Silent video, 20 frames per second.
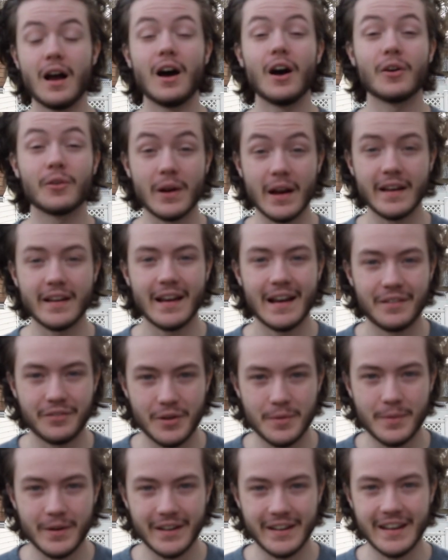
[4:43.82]
Alright
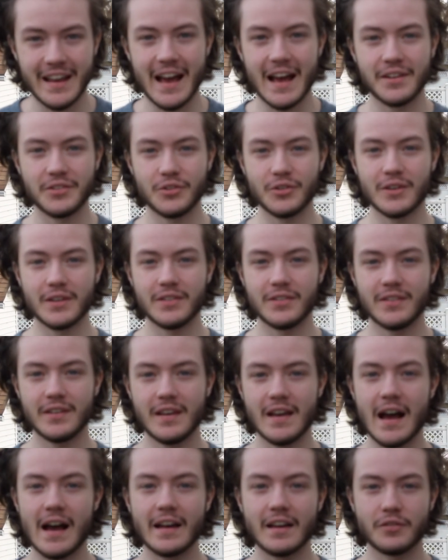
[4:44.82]
everybody, as you can
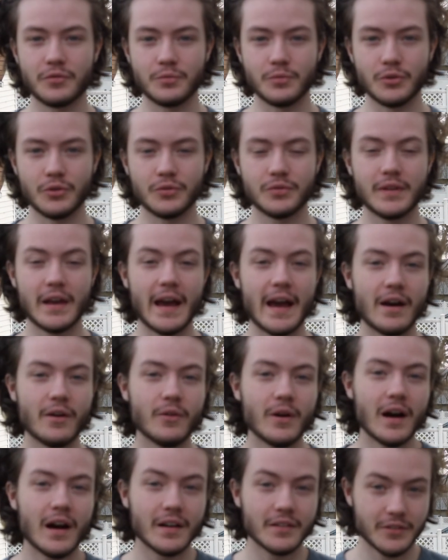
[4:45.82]
see, I have moved
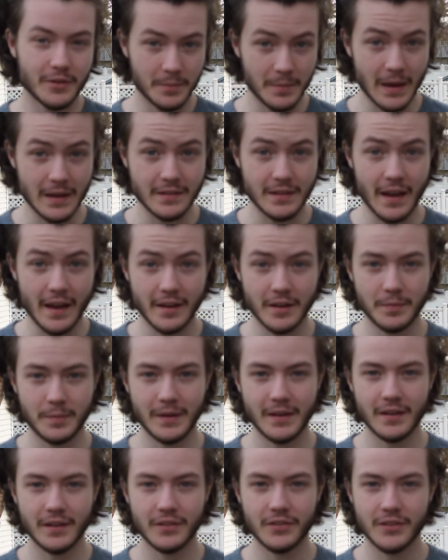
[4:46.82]
out onto my deck
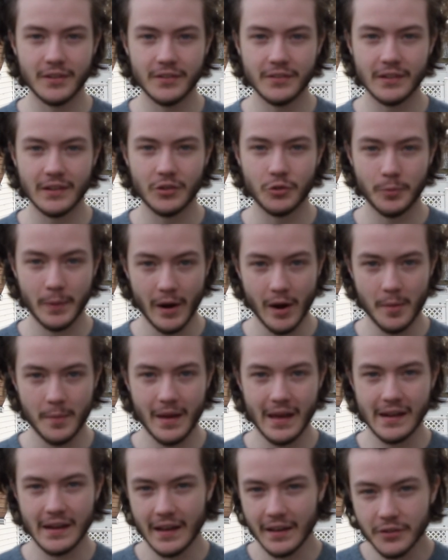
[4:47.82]
because this
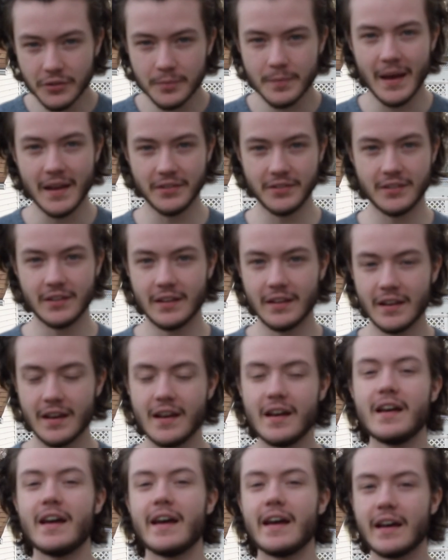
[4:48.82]
experiment is messy
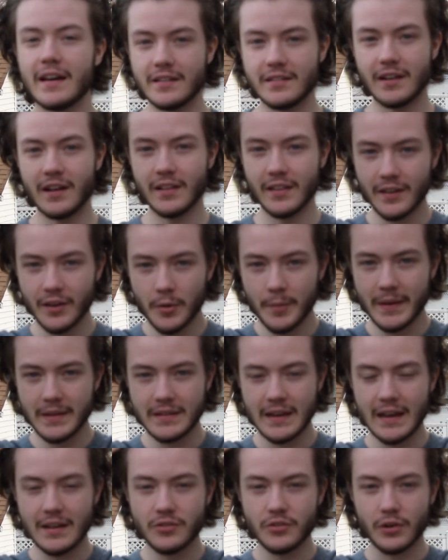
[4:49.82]
and a little bit
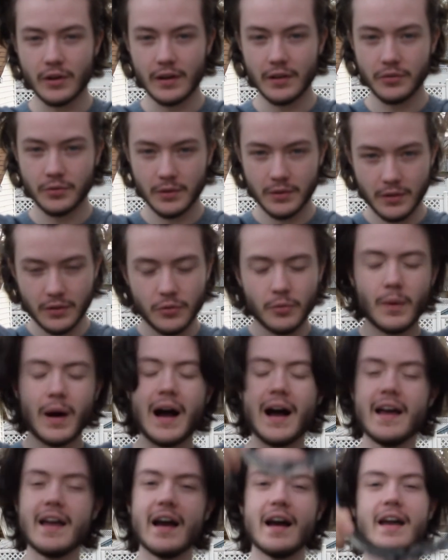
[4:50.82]
dangerous, which is
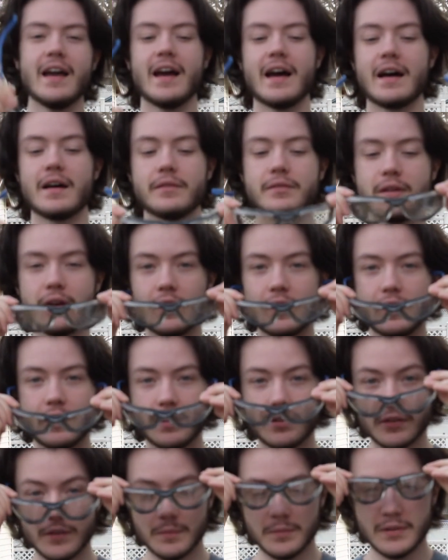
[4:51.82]
why I have
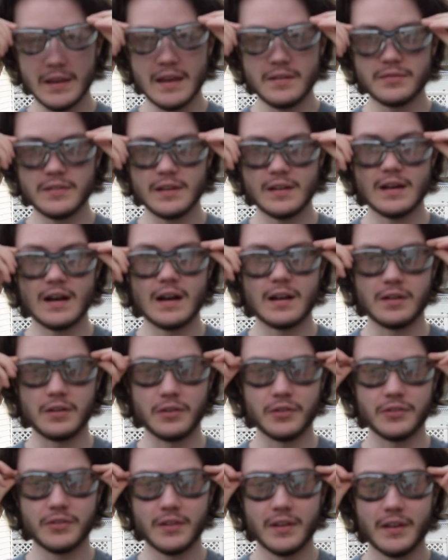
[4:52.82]
some safety
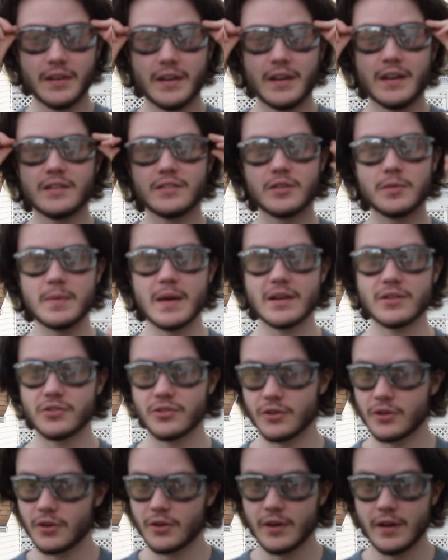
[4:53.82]
goggles. to make
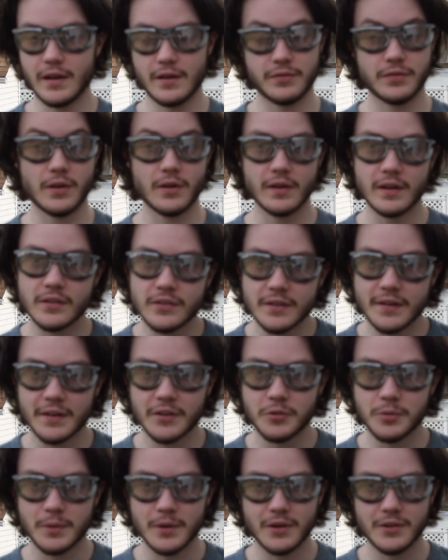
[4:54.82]
sure if there is an
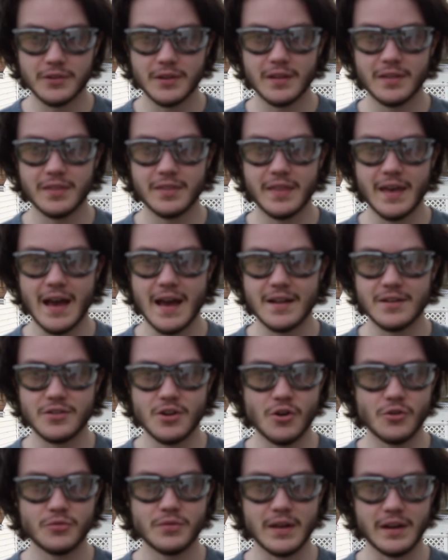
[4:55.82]
explosion that
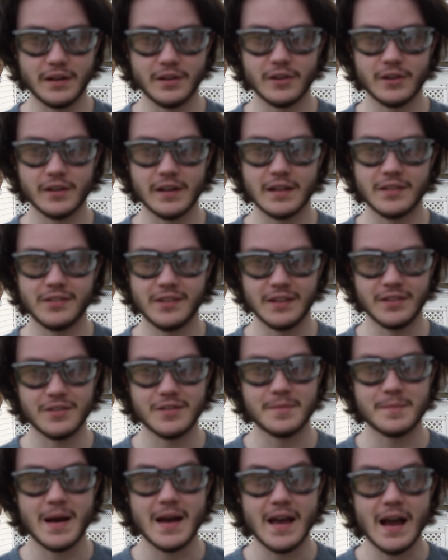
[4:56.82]
no vinegar gets
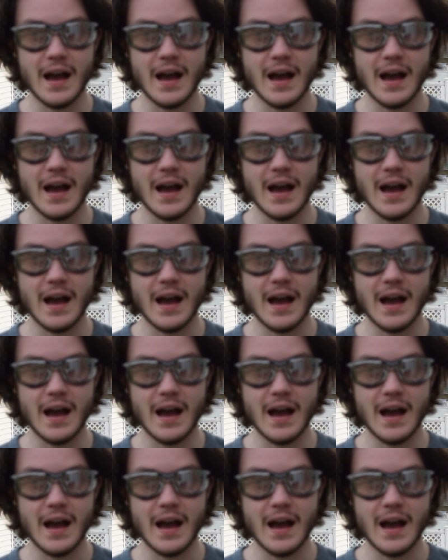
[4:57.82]
into my